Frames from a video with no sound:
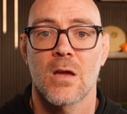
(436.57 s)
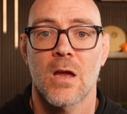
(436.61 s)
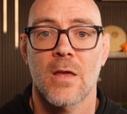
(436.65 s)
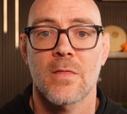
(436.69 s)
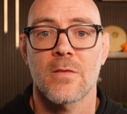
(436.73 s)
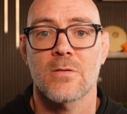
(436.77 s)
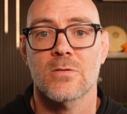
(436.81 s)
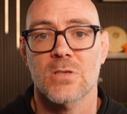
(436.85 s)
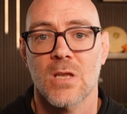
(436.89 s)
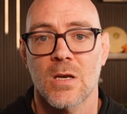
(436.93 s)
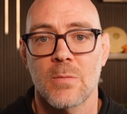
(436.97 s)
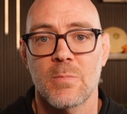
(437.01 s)

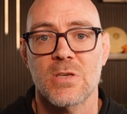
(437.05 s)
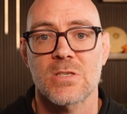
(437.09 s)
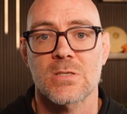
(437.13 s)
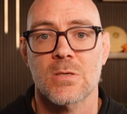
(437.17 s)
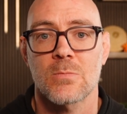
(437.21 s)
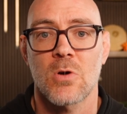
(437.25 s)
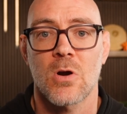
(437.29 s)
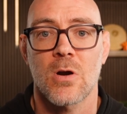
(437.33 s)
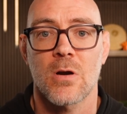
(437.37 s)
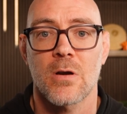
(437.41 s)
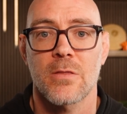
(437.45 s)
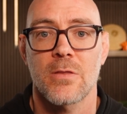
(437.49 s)
and there's going to be
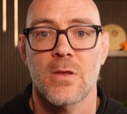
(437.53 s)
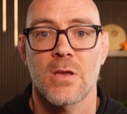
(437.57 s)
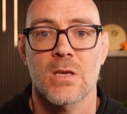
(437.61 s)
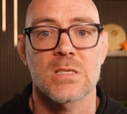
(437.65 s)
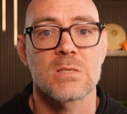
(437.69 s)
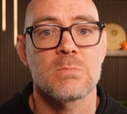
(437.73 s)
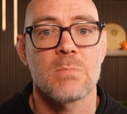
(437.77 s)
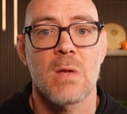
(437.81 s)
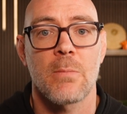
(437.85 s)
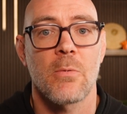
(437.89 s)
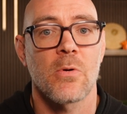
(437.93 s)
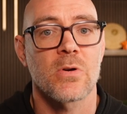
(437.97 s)
some hard
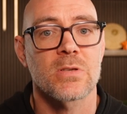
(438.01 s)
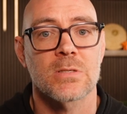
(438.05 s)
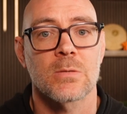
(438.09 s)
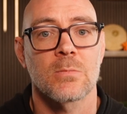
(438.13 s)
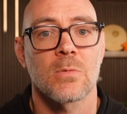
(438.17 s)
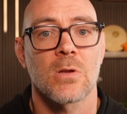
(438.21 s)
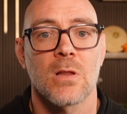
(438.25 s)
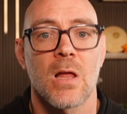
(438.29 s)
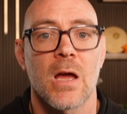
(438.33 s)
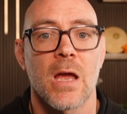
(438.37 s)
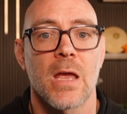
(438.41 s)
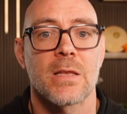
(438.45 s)
things maybe with
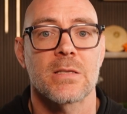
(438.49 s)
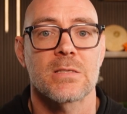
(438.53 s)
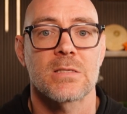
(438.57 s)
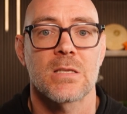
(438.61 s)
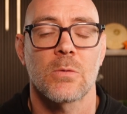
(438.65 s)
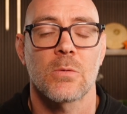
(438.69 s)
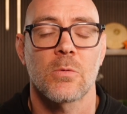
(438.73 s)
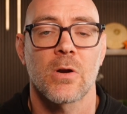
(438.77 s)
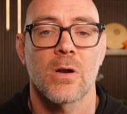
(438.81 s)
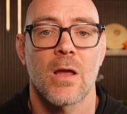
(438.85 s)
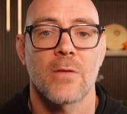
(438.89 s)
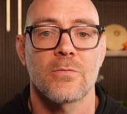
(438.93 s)
some clients
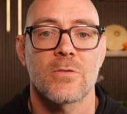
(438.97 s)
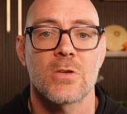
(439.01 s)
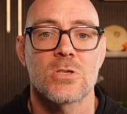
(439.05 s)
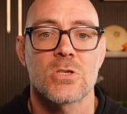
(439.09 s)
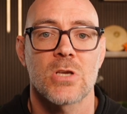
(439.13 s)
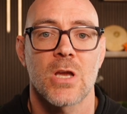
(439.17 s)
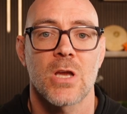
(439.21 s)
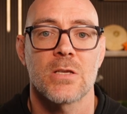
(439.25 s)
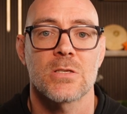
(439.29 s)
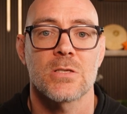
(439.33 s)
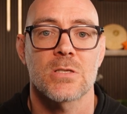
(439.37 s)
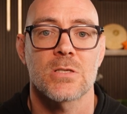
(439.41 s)
that we're going to have to
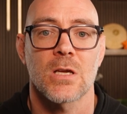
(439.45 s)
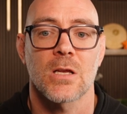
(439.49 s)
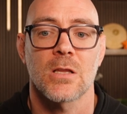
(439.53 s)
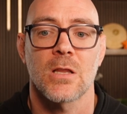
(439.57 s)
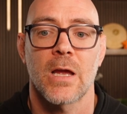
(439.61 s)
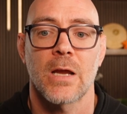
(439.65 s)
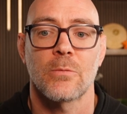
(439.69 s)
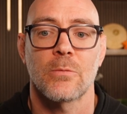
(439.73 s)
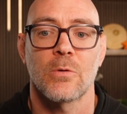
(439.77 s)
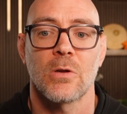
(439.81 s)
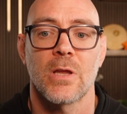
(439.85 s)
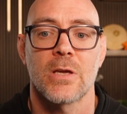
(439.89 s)
change the
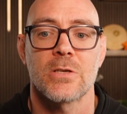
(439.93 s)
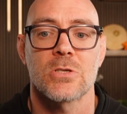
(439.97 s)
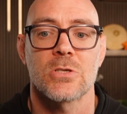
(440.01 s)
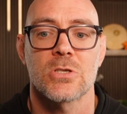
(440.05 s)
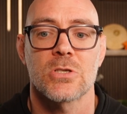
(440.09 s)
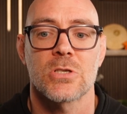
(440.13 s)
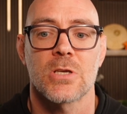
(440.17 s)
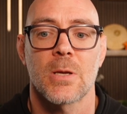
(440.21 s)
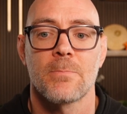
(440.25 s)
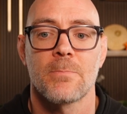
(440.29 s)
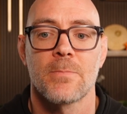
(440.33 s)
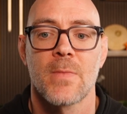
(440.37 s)
client
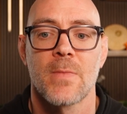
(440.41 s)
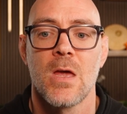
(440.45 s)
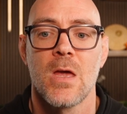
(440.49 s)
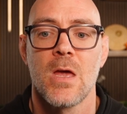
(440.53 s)
relationship.